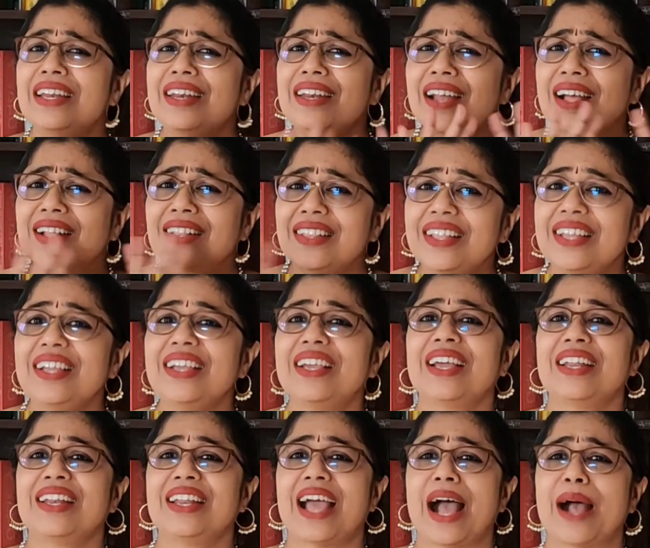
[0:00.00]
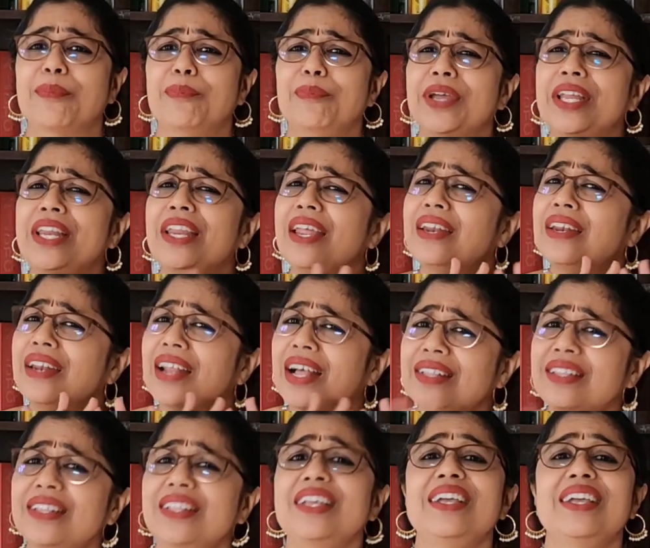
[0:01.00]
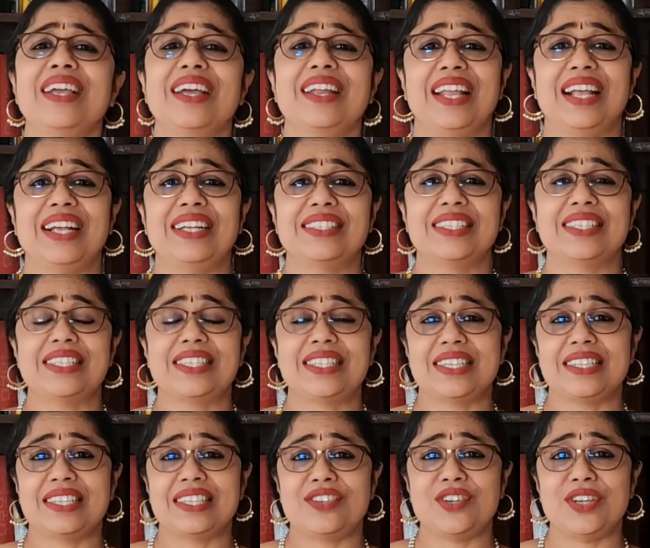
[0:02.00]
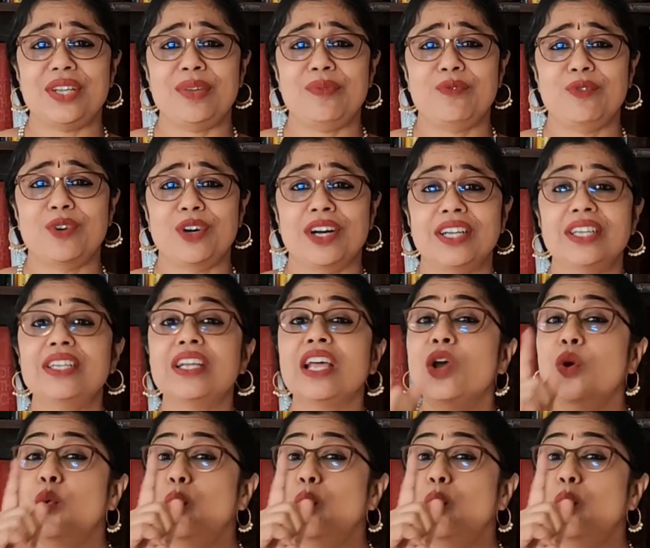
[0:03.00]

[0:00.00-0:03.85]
Nothing can happen and nothing can exist in the dream world